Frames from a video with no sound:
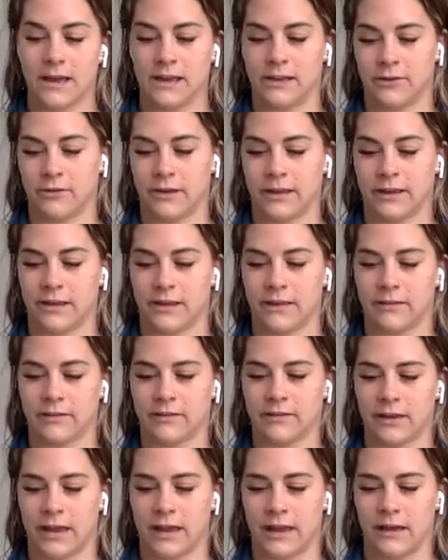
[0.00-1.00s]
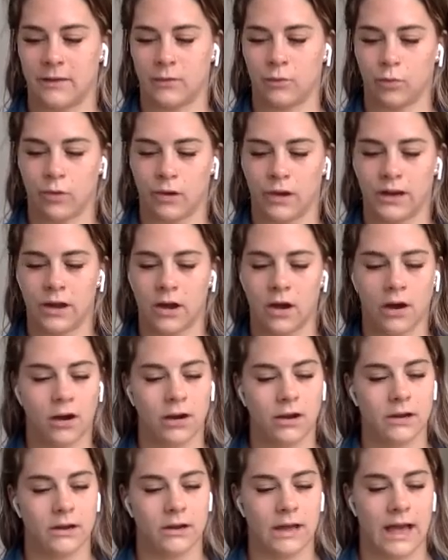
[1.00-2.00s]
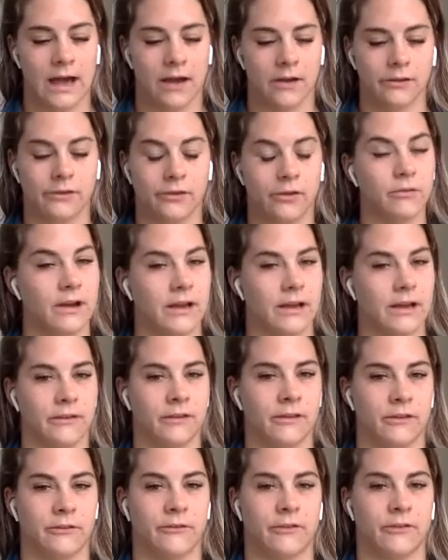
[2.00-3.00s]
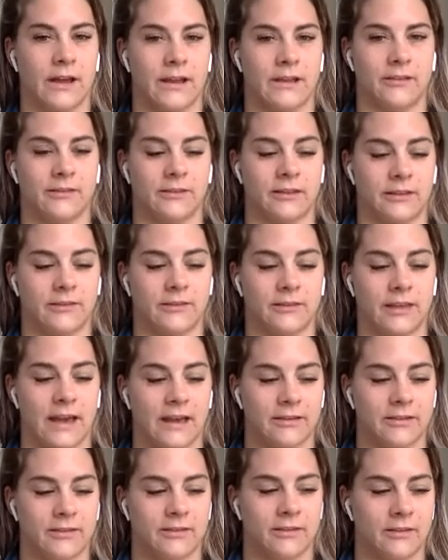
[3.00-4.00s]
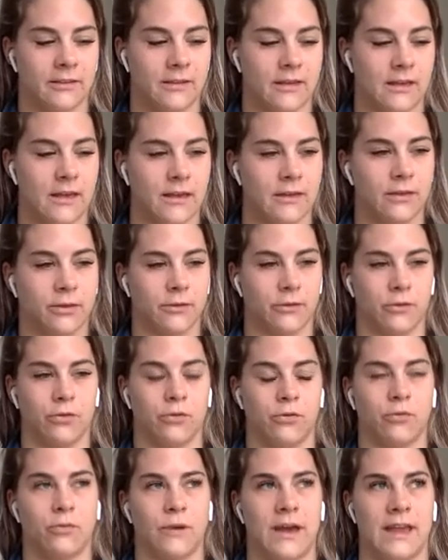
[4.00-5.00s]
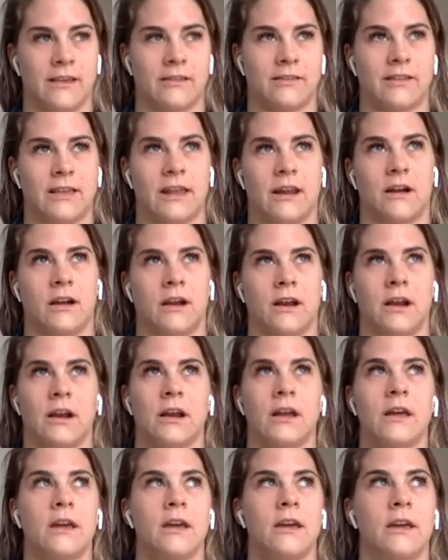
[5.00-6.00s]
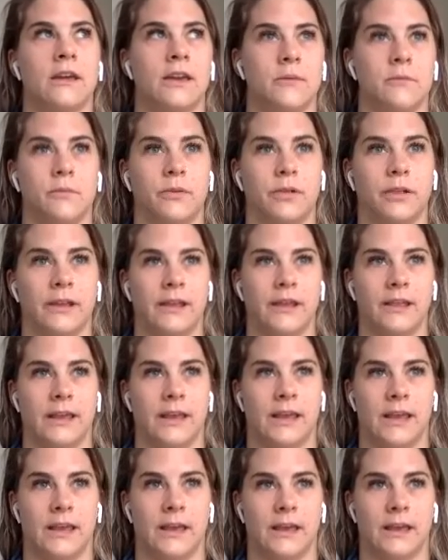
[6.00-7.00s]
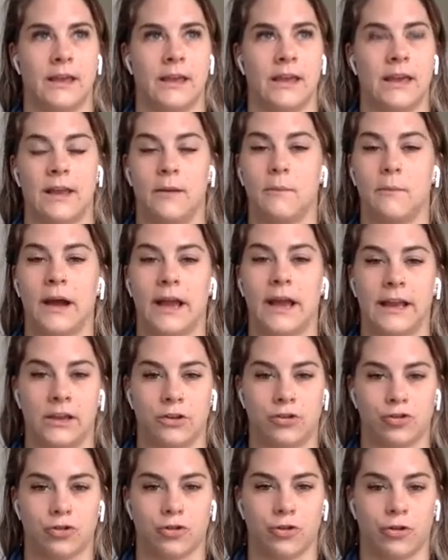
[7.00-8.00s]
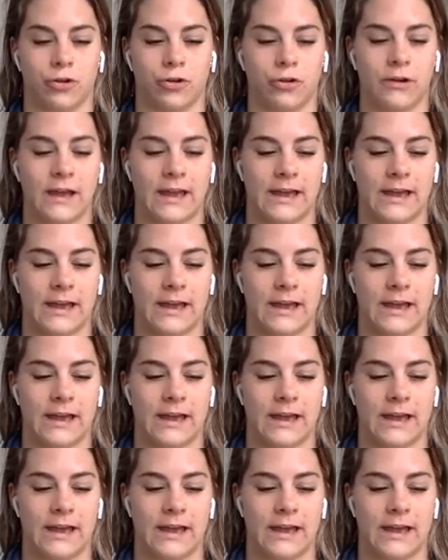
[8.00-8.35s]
I doing this? And how do I define success through ways that are completely in my control?